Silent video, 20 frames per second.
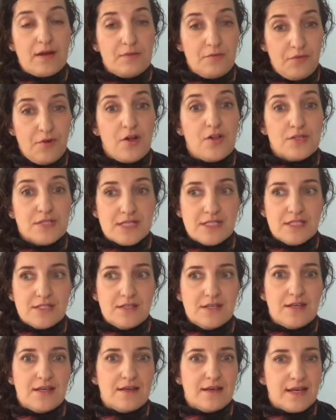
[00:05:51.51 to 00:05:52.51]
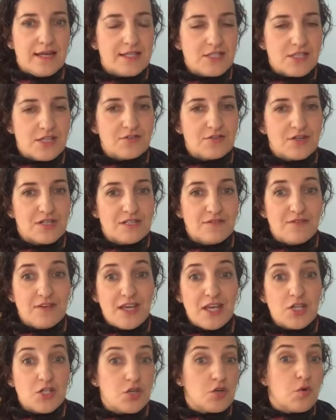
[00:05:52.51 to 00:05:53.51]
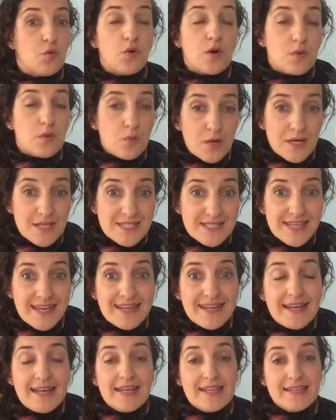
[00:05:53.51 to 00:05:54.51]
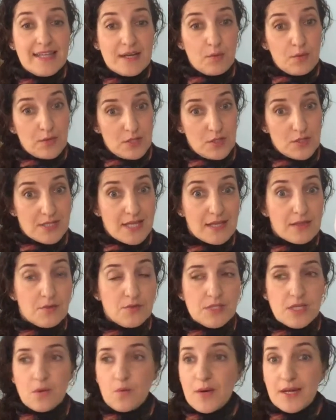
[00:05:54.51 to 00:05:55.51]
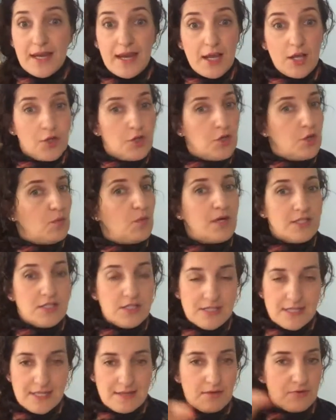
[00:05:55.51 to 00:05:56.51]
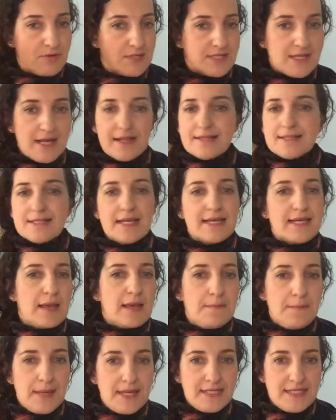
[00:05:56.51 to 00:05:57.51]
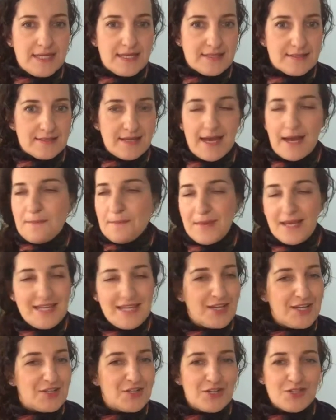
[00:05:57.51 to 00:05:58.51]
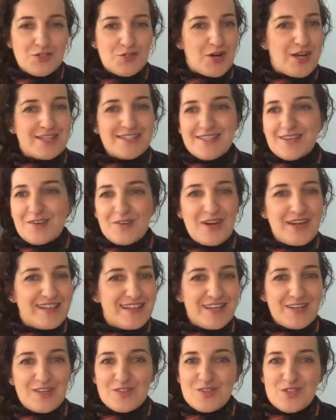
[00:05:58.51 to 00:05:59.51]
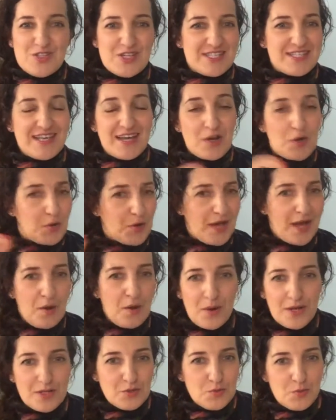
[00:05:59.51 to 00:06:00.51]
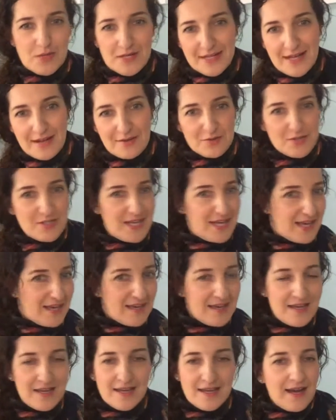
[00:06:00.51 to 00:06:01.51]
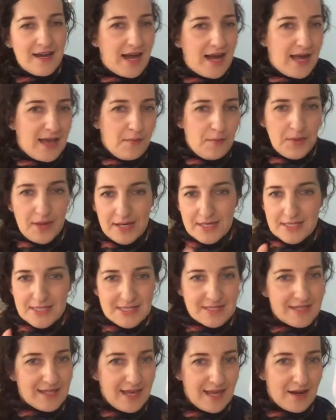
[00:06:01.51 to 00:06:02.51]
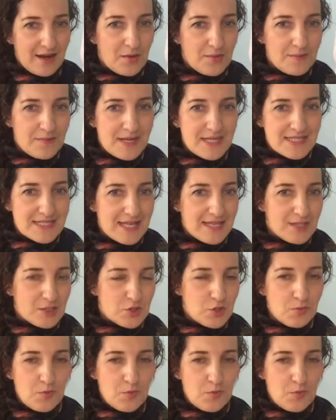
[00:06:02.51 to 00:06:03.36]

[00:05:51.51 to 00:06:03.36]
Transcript: falls under the instant gratification, or worse yet, like when you start losing weight, you want to see the results like immediate and drastic, right? Like it's just like, okay, I want to work out today. I'm going to get on my scale